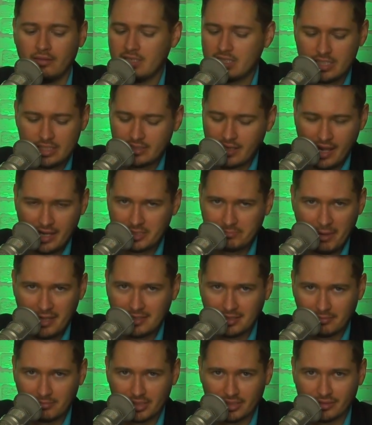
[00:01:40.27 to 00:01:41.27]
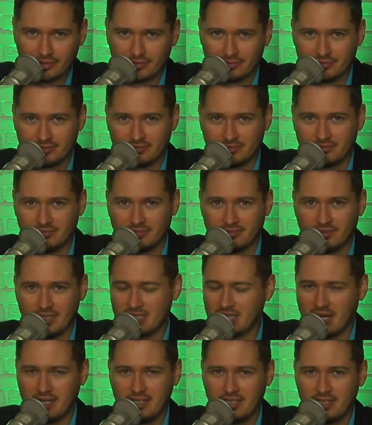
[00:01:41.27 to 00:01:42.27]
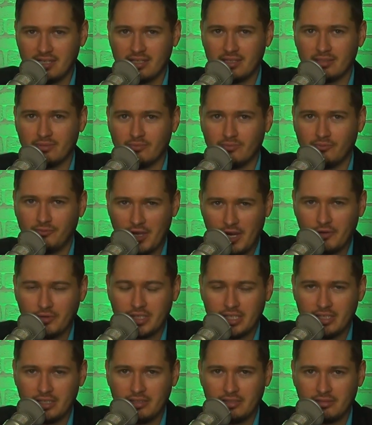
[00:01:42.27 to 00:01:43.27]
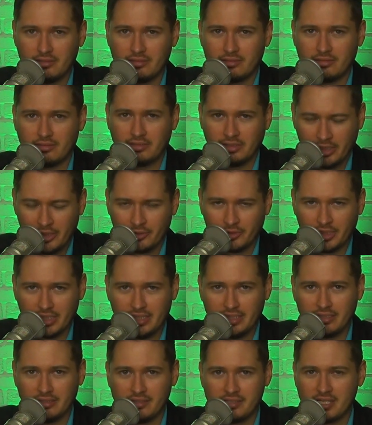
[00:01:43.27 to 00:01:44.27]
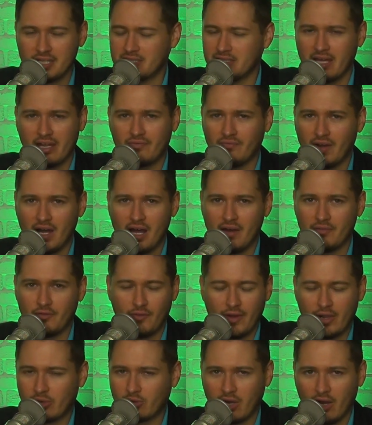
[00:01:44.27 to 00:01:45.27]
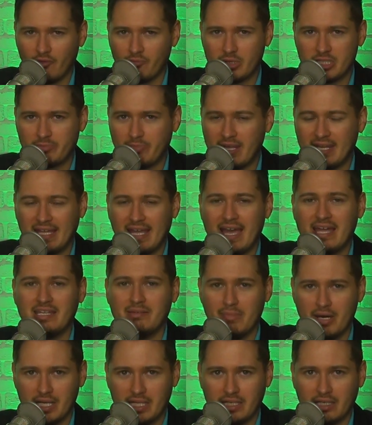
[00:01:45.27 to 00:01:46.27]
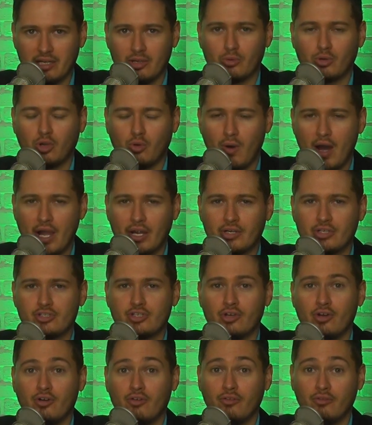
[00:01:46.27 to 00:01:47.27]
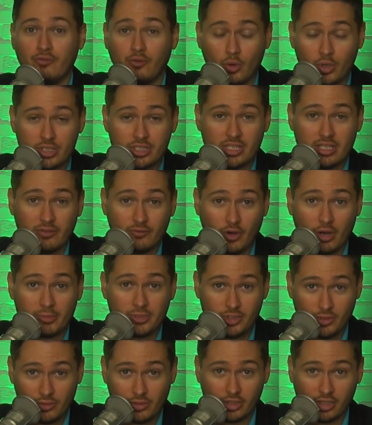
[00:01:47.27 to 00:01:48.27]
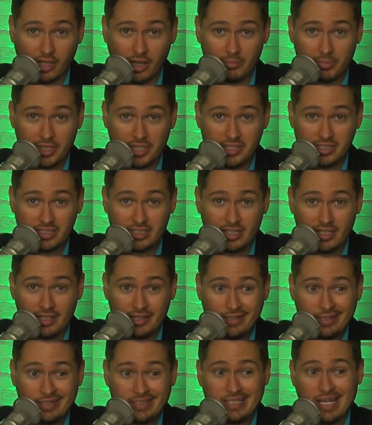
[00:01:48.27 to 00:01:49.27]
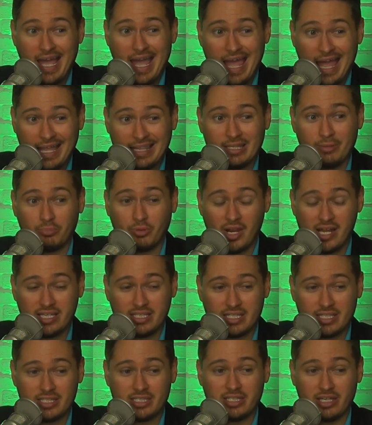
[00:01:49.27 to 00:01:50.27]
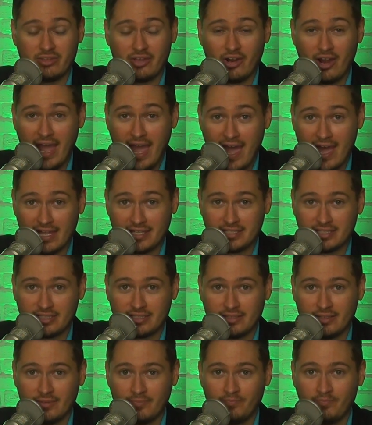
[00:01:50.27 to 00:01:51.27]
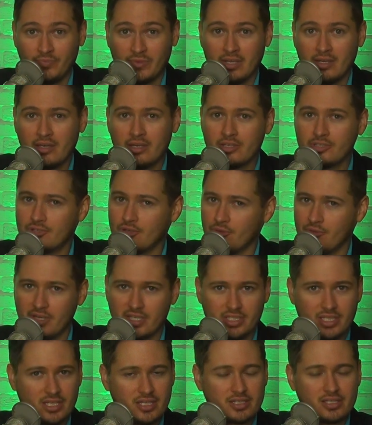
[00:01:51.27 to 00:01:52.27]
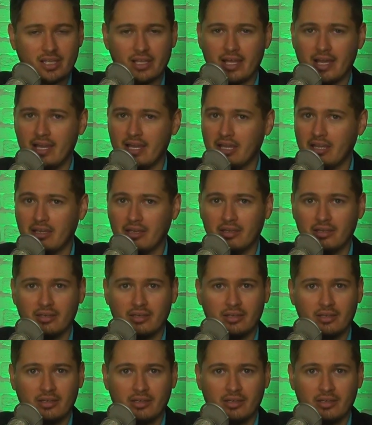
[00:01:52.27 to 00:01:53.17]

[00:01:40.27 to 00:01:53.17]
This is not a spending bill. This idea very clearly does not involve the federal government spending any money. It requires forcing pharmaceutical companies to add the prices to their ads. So this is like